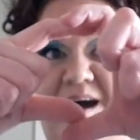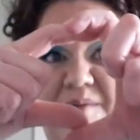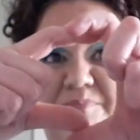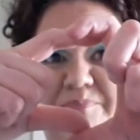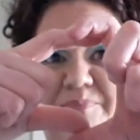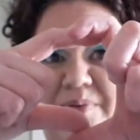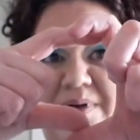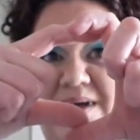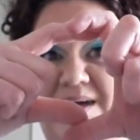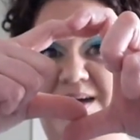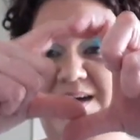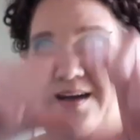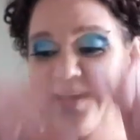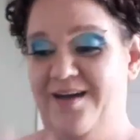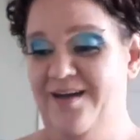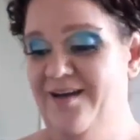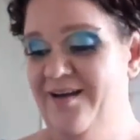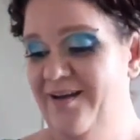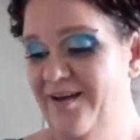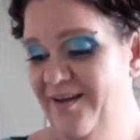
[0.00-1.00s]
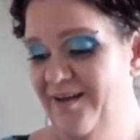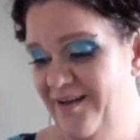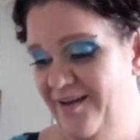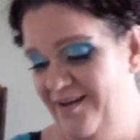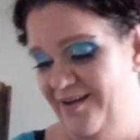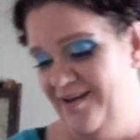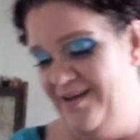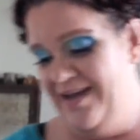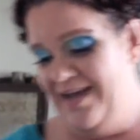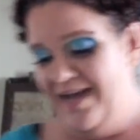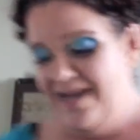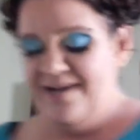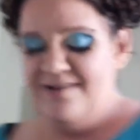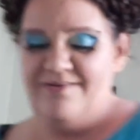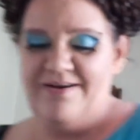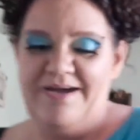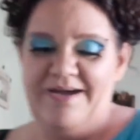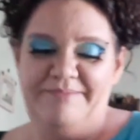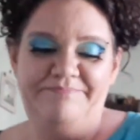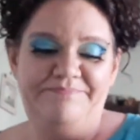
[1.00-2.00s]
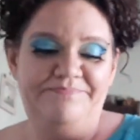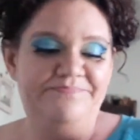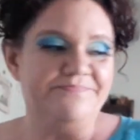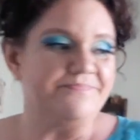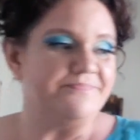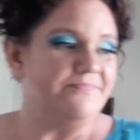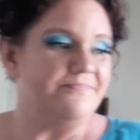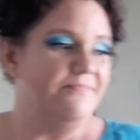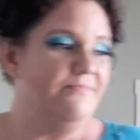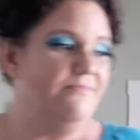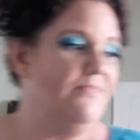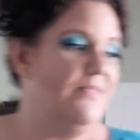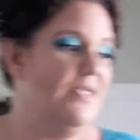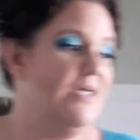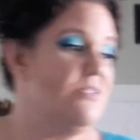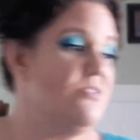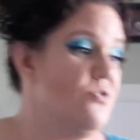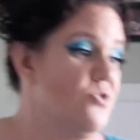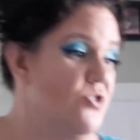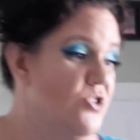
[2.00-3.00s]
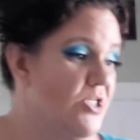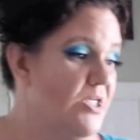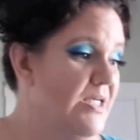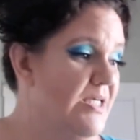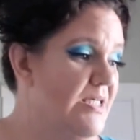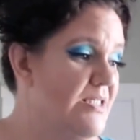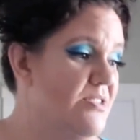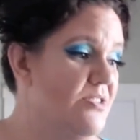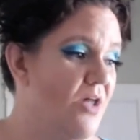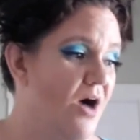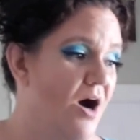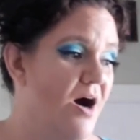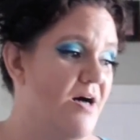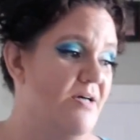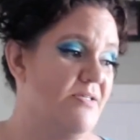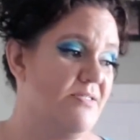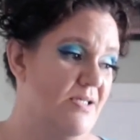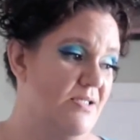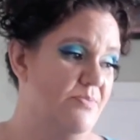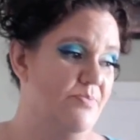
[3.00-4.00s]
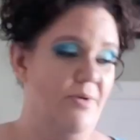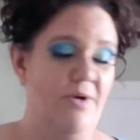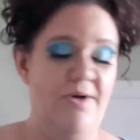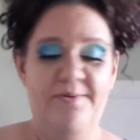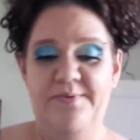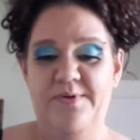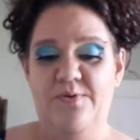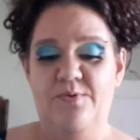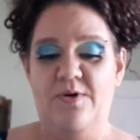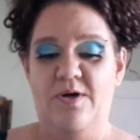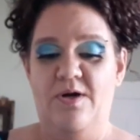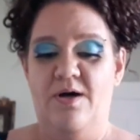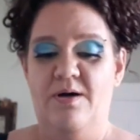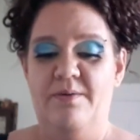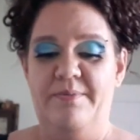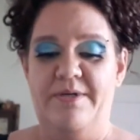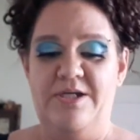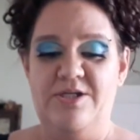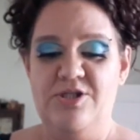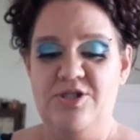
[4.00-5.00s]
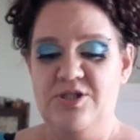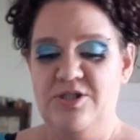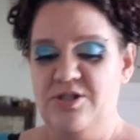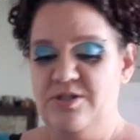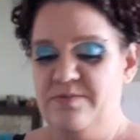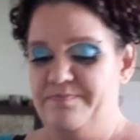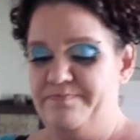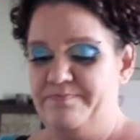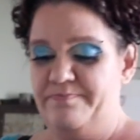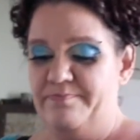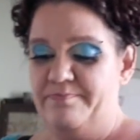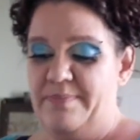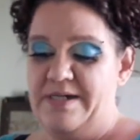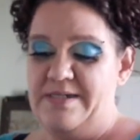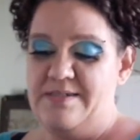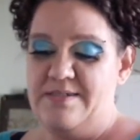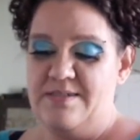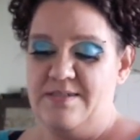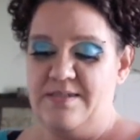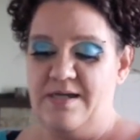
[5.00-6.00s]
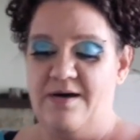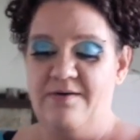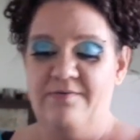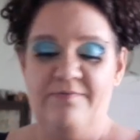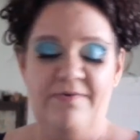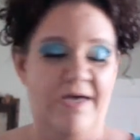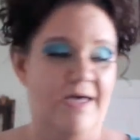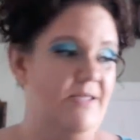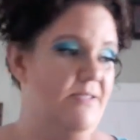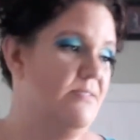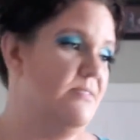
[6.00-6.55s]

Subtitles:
big. Anyway, so shit gets lost. That's probably where all my my stuff ends